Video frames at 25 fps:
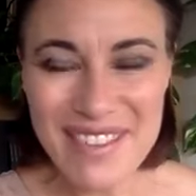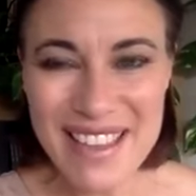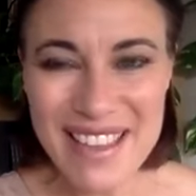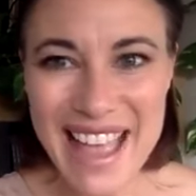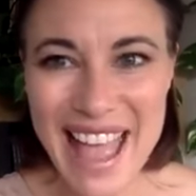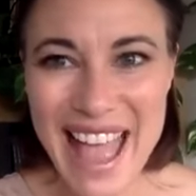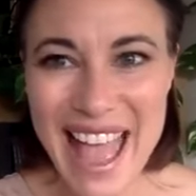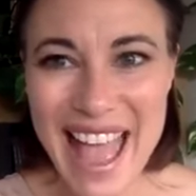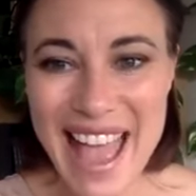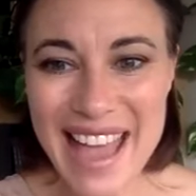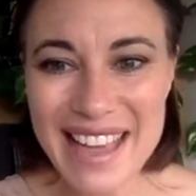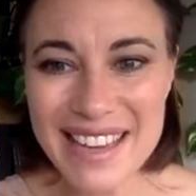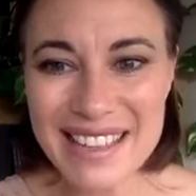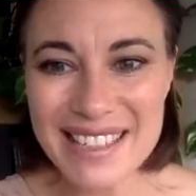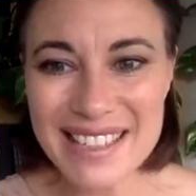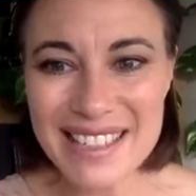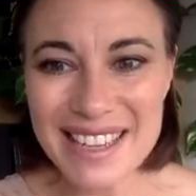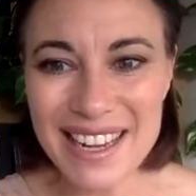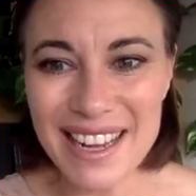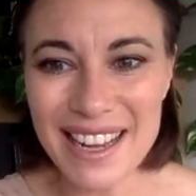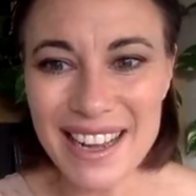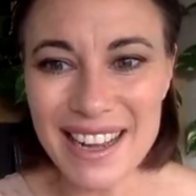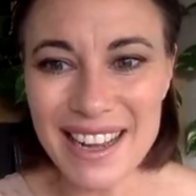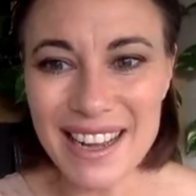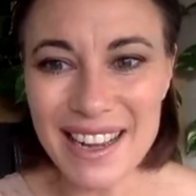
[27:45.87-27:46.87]
and
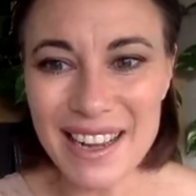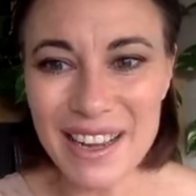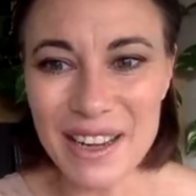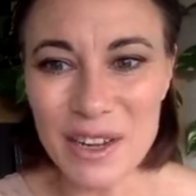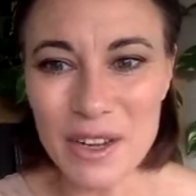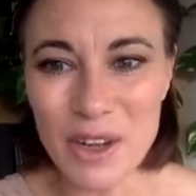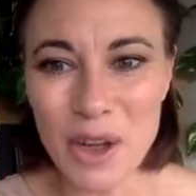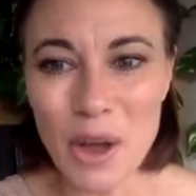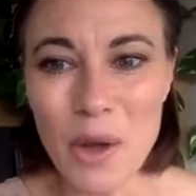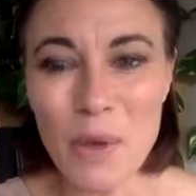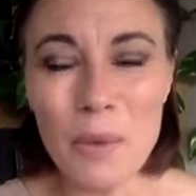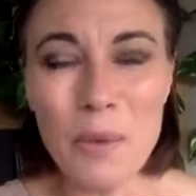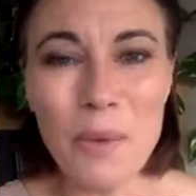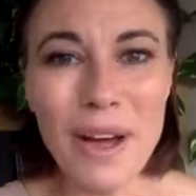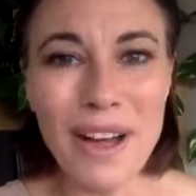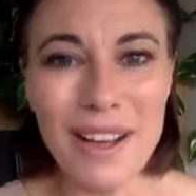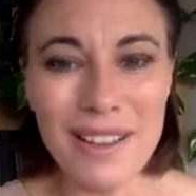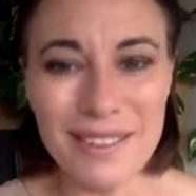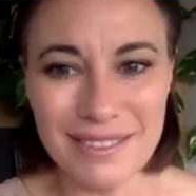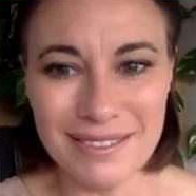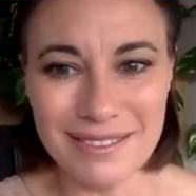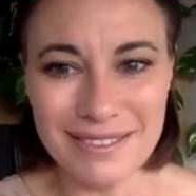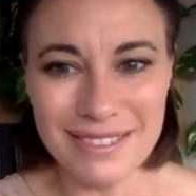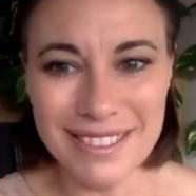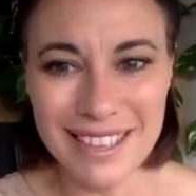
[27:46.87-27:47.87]
uh, go
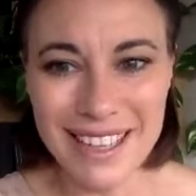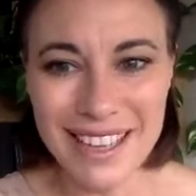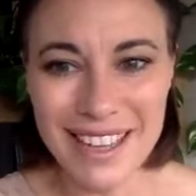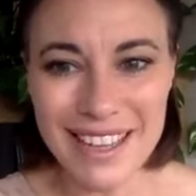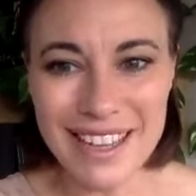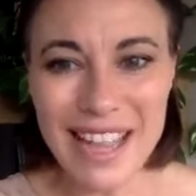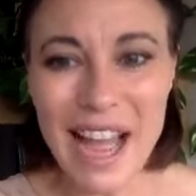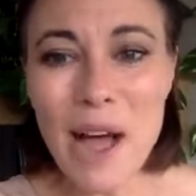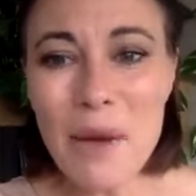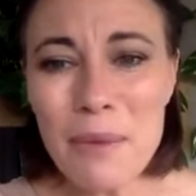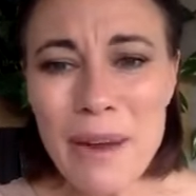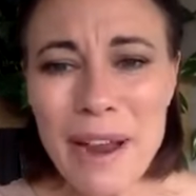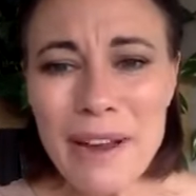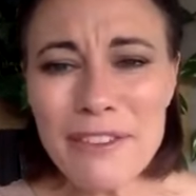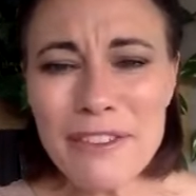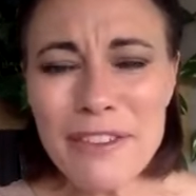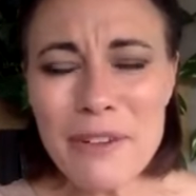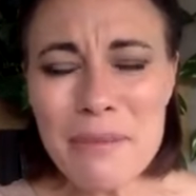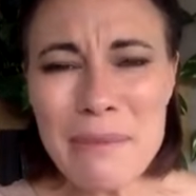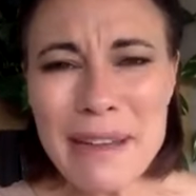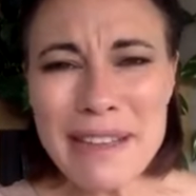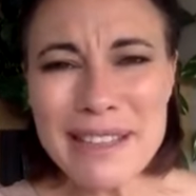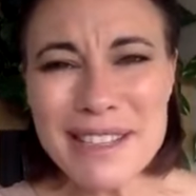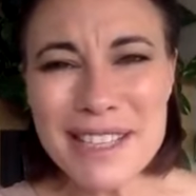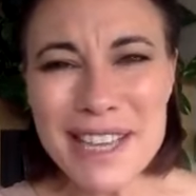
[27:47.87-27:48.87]
well. Can't wait for
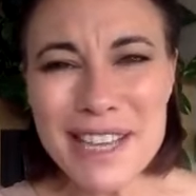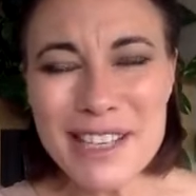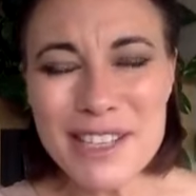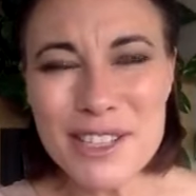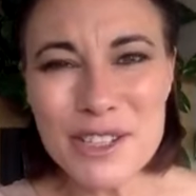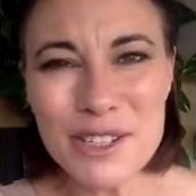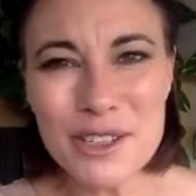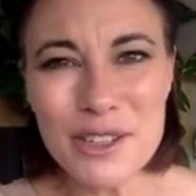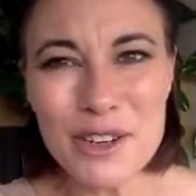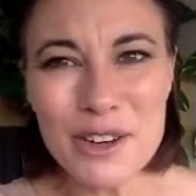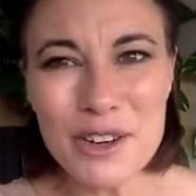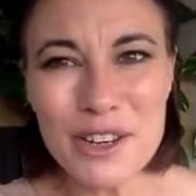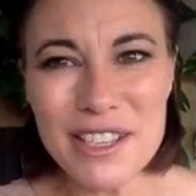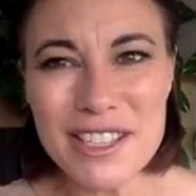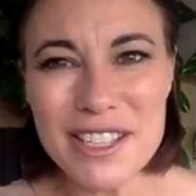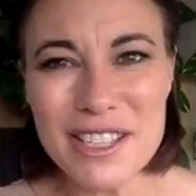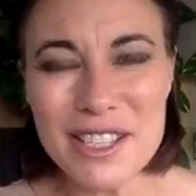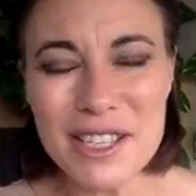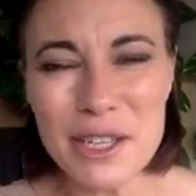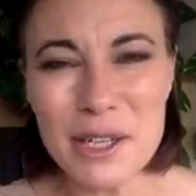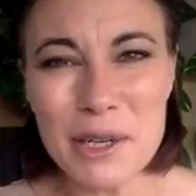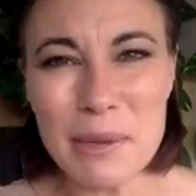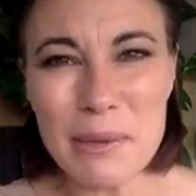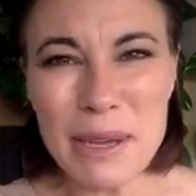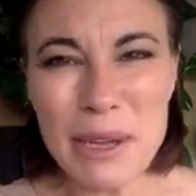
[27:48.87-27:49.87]
Monday too, Chris. It's
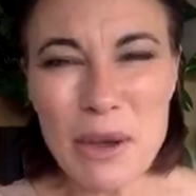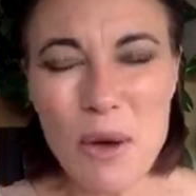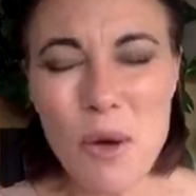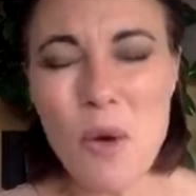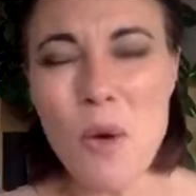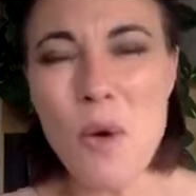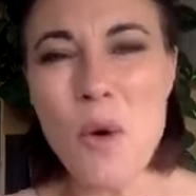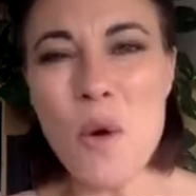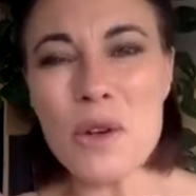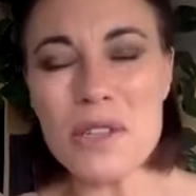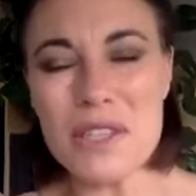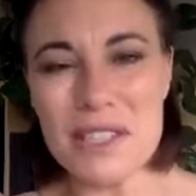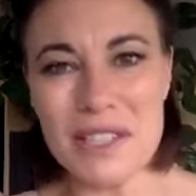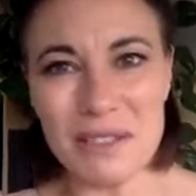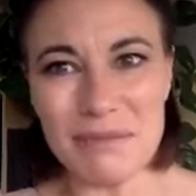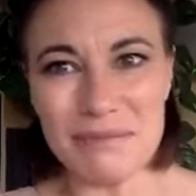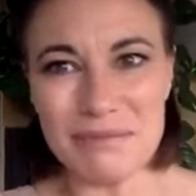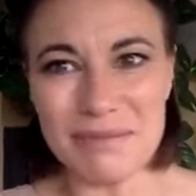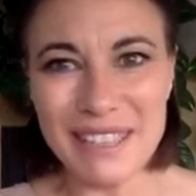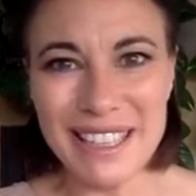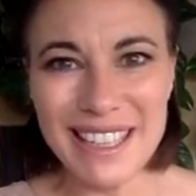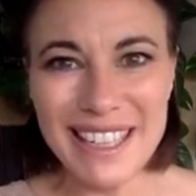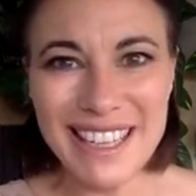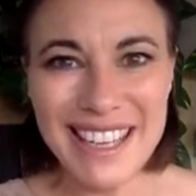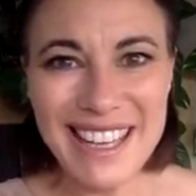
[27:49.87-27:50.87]
going to be awesome.